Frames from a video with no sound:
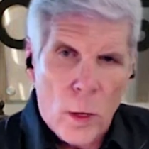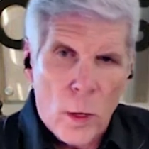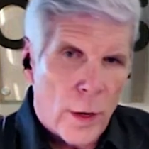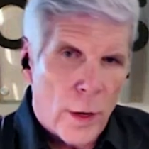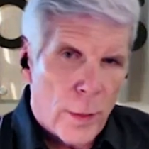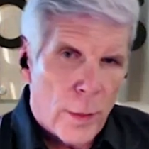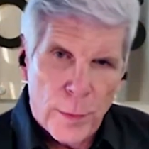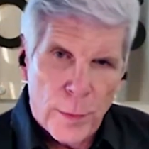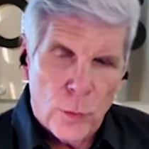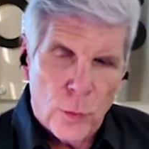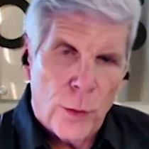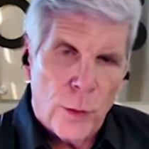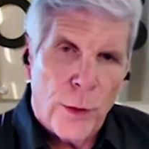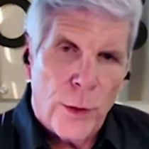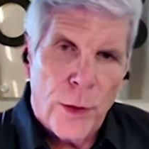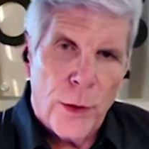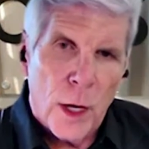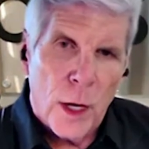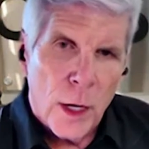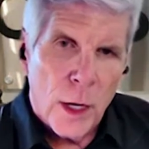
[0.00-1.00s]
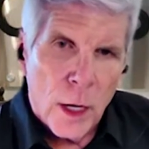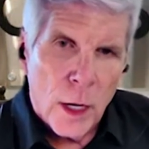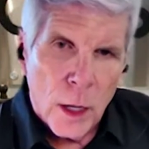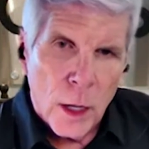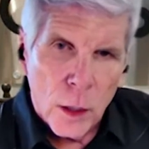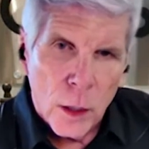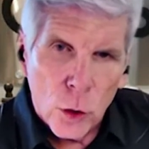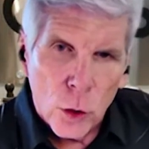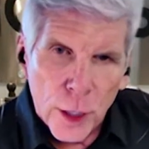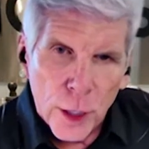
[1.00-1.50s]
One of them is with
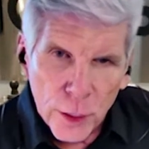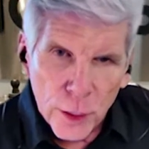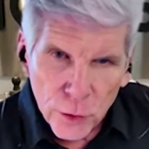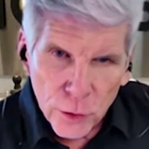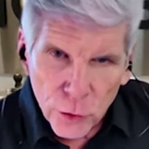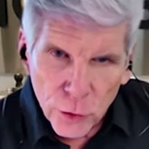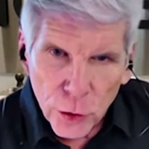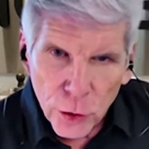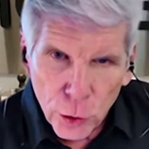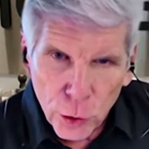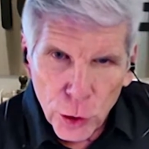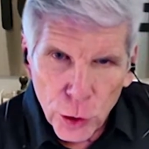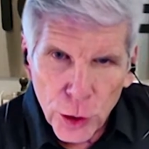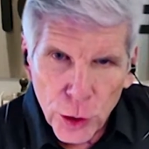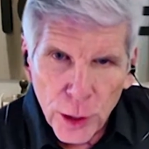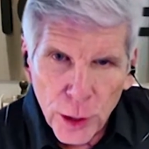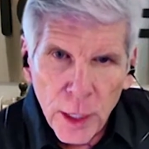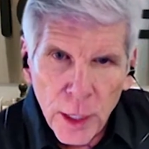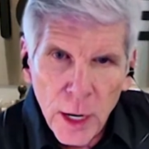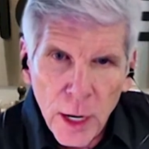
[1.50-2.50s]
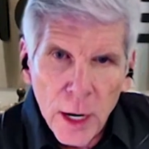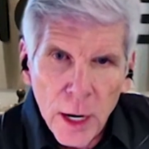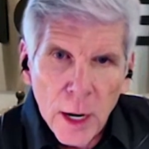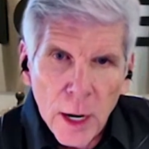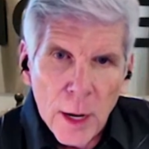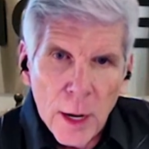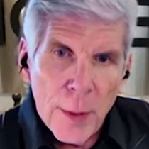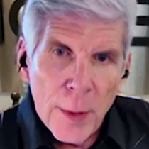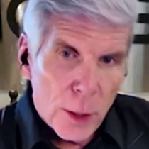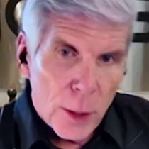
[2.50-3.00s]
a learning institution,
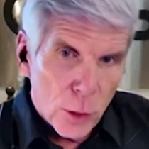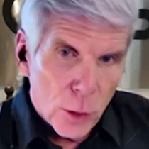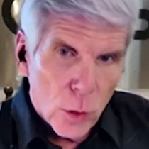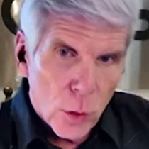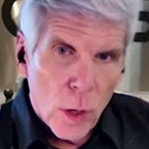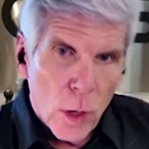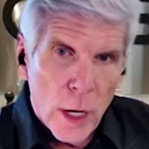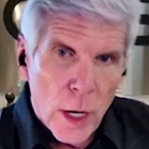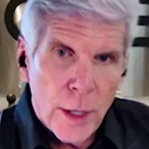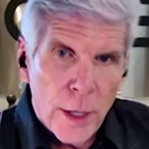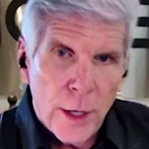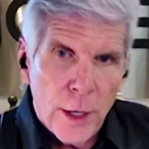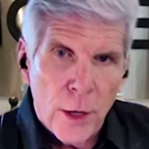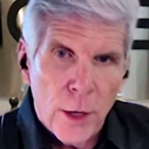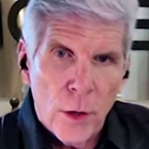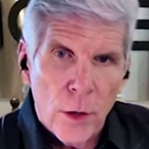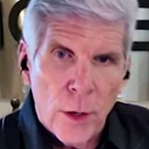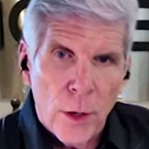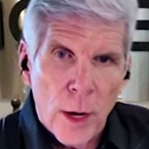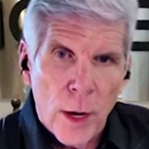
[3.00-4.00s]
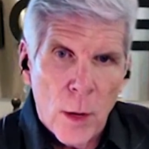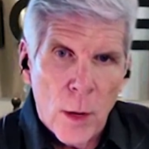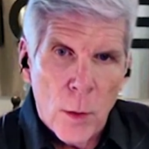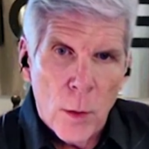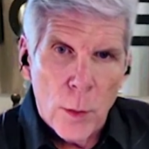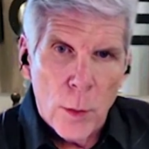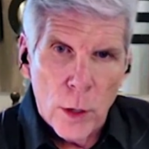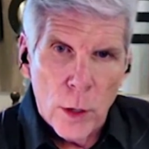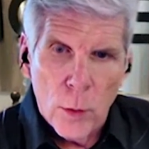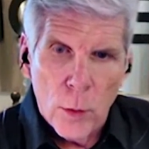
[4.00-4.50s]
a major one here in
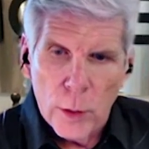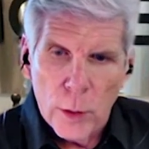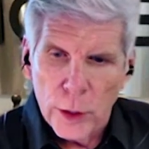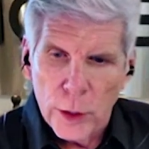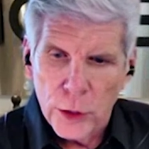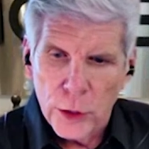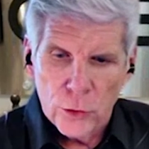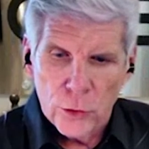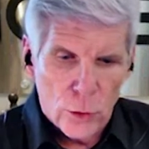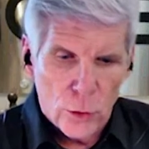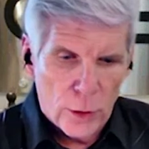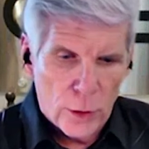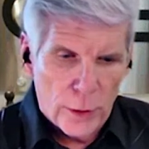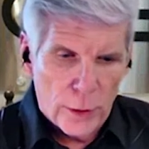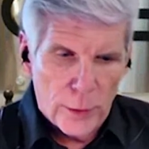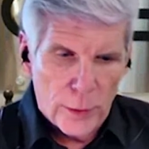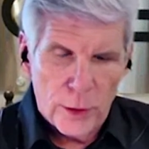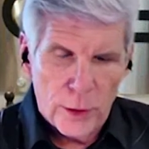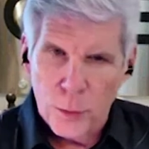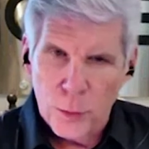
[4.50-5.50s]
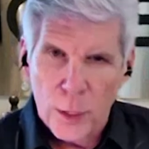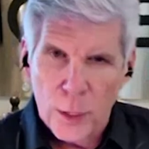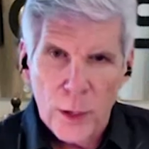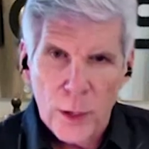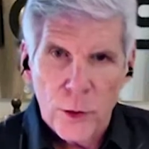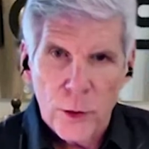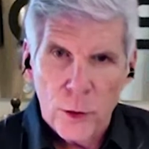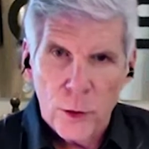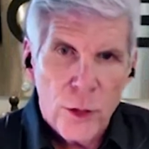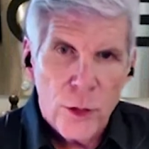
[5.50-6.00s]
Alberta, which is going to then
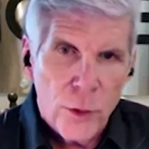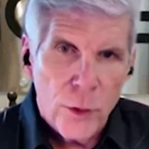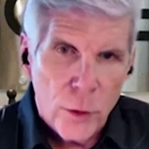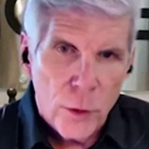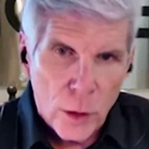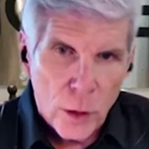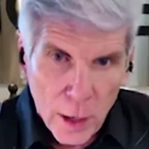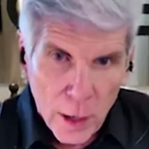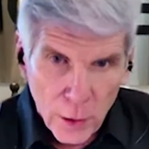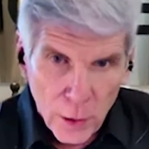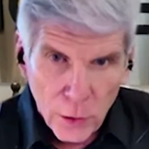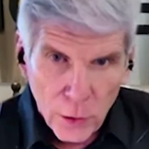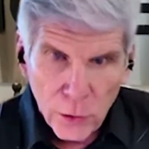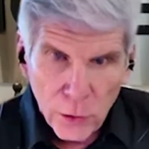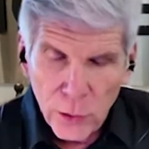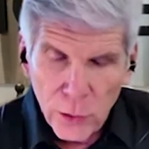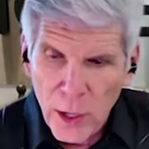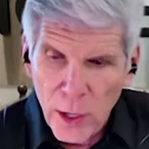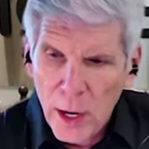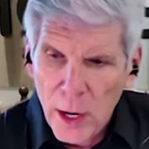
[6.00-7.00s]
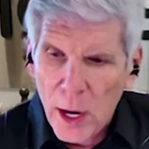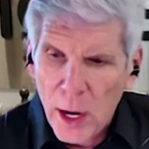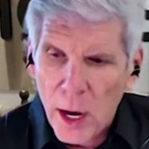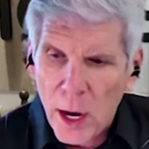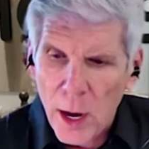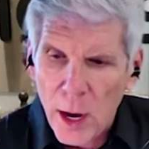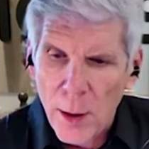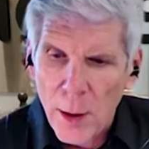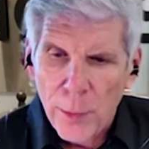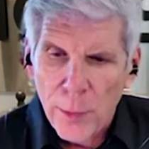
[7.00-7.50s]
spread to several others.
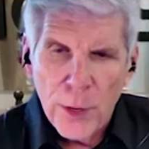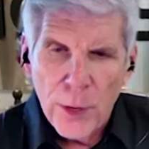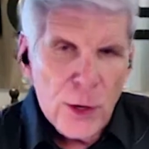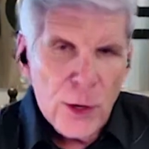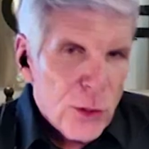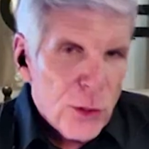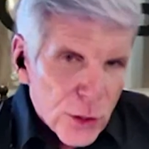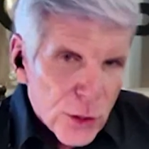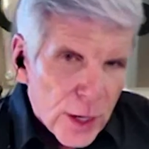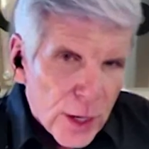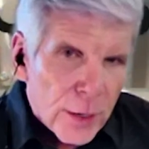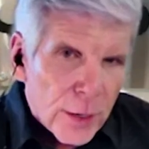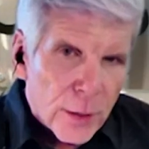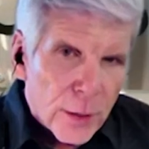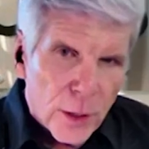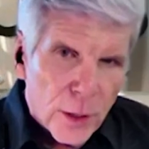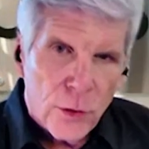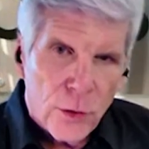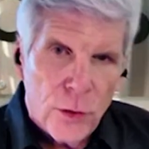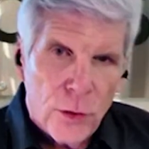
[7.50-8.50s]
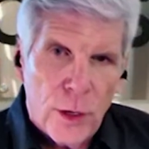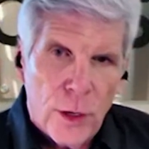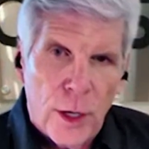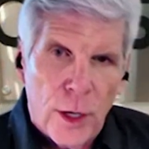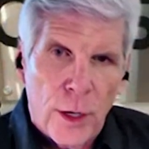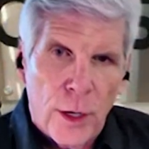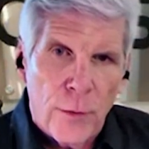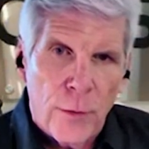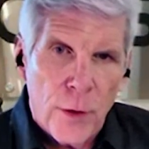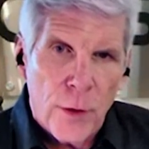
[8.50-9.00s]
They're seeing this
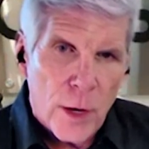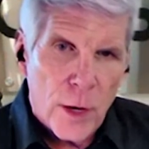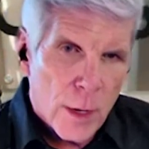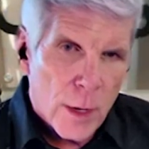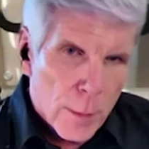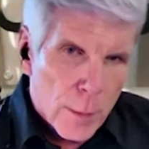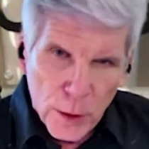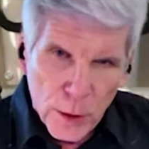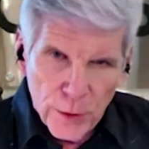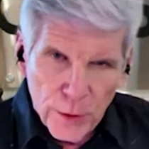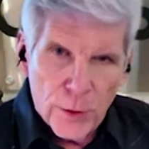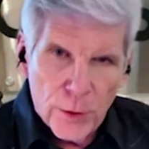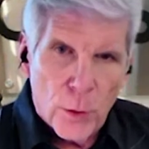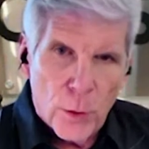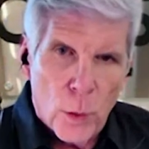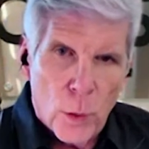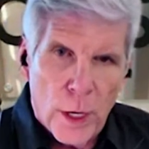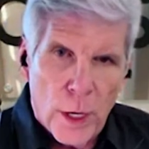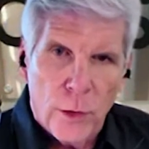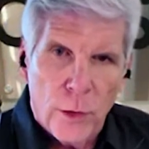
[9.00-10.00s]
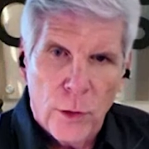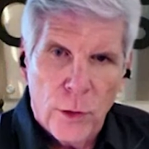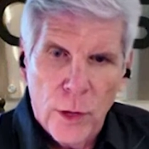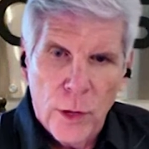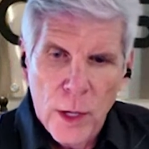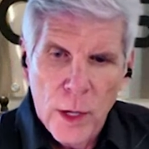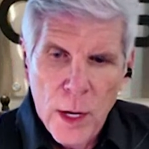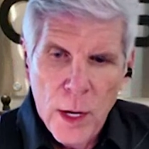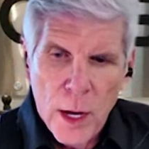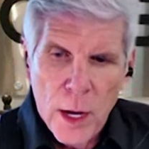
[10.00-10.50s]
in a couple of different
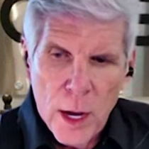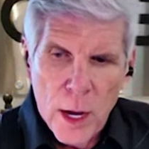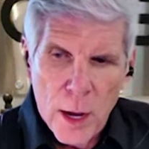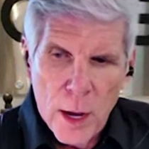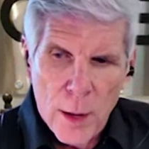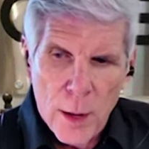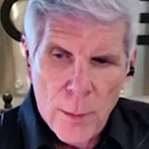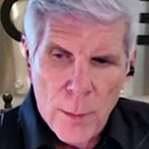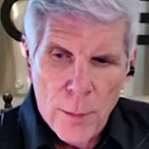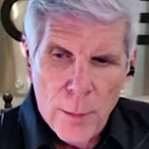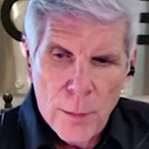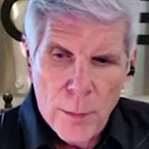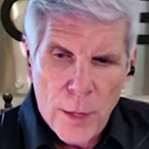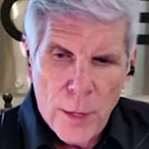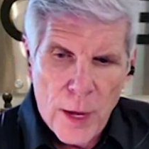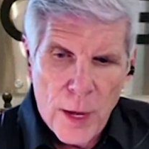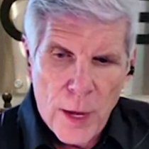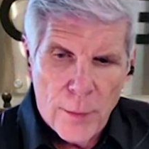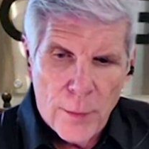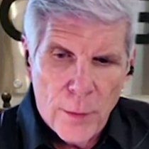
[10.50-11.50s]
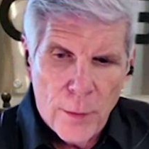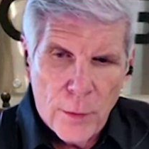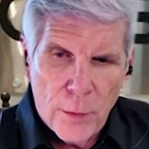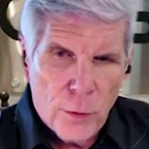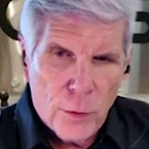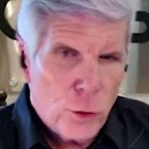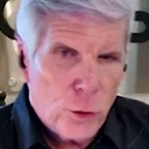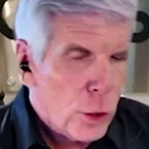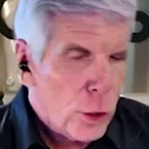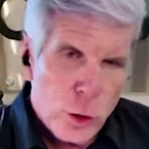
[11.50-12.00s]
ways. That
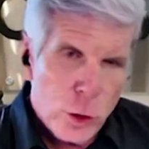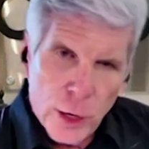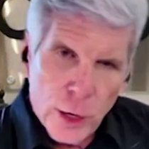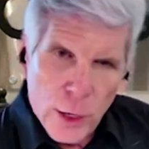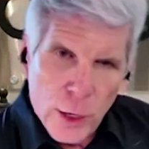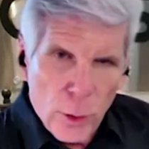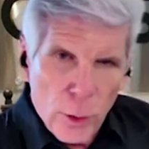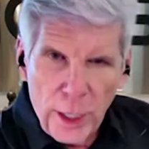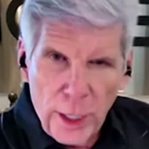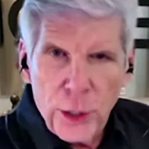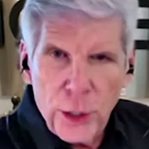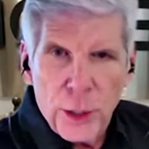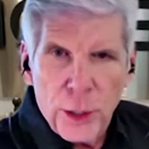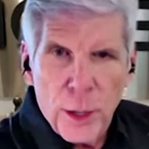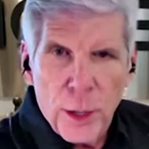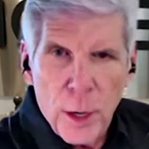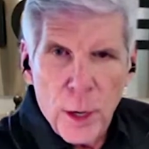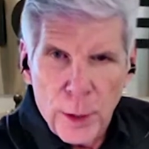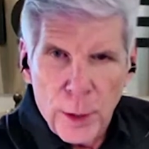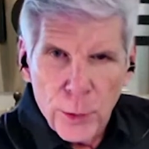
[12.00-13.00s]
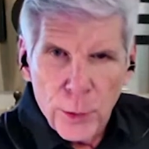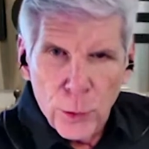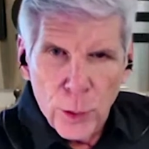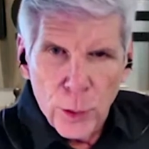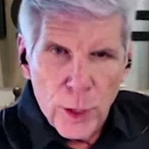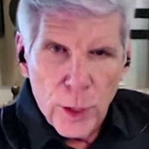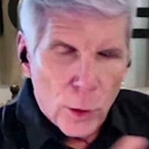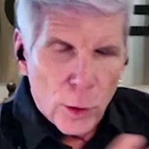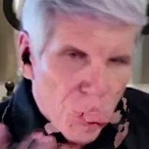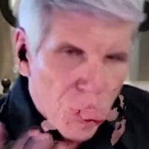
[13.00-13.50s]
there's a new generation coming
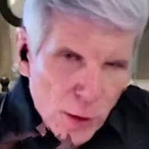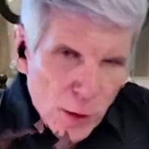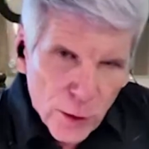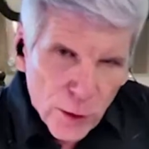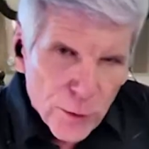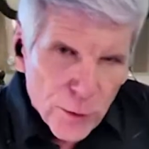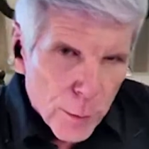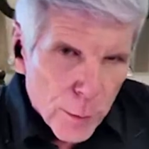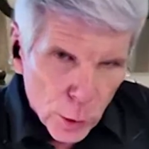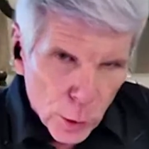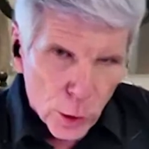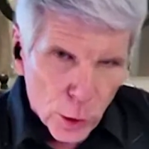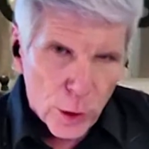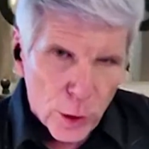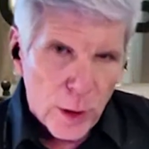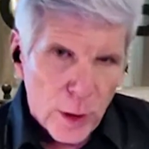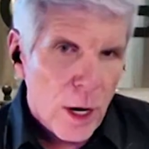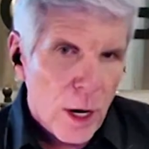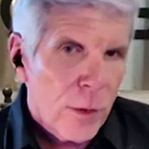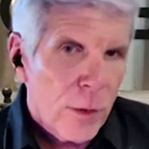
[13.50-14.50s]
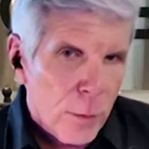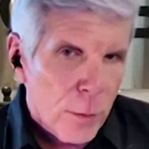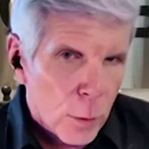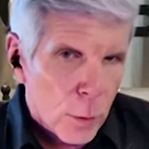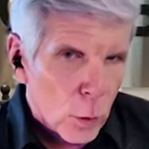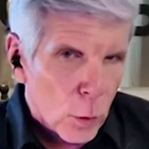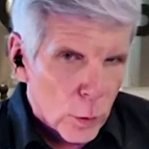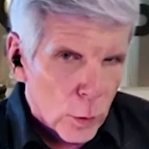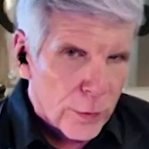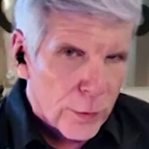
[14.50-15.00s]
through that are very familiar and
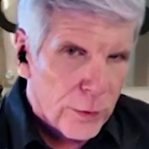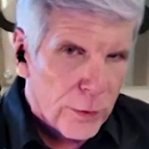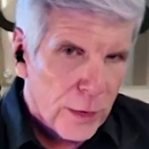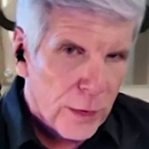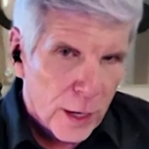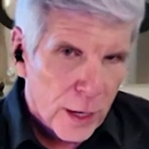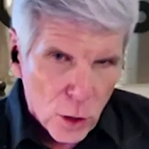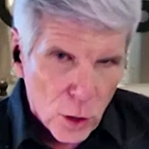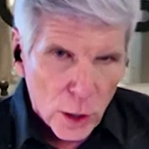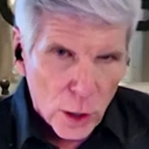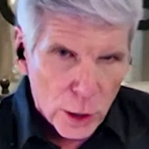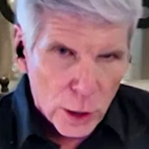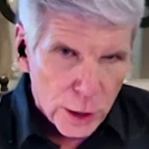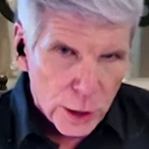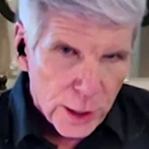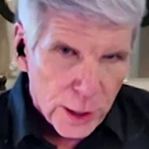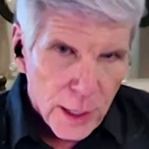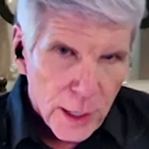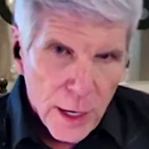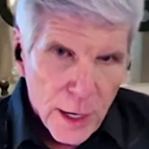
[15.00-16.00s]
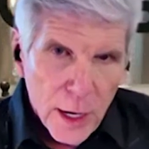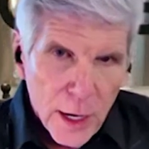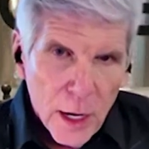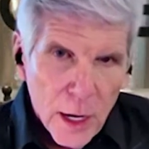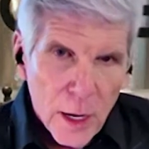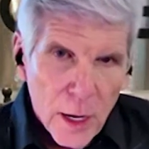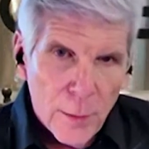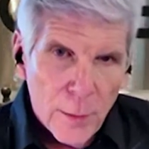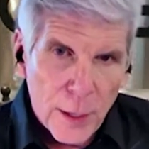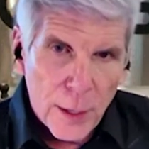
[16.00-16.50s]
comfortable with technology.
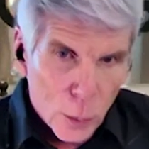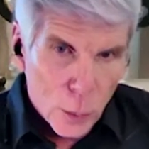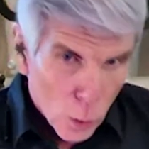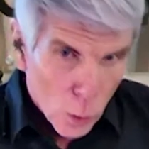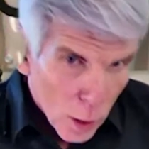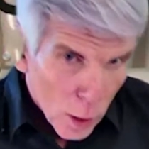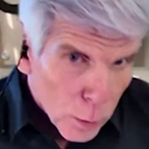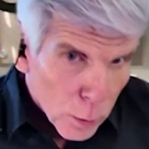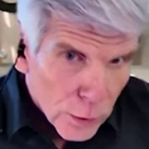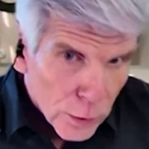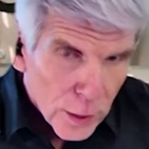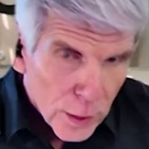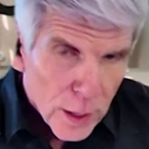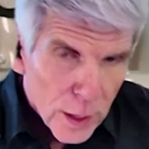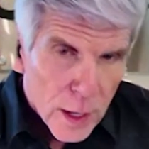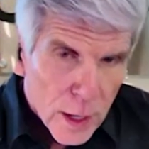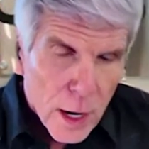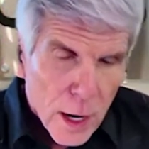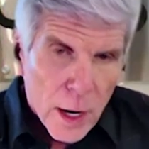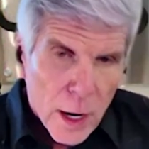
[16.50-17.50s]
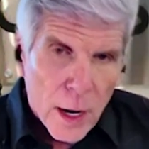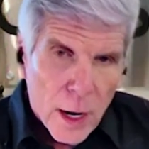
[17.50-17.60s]
They grew up with it.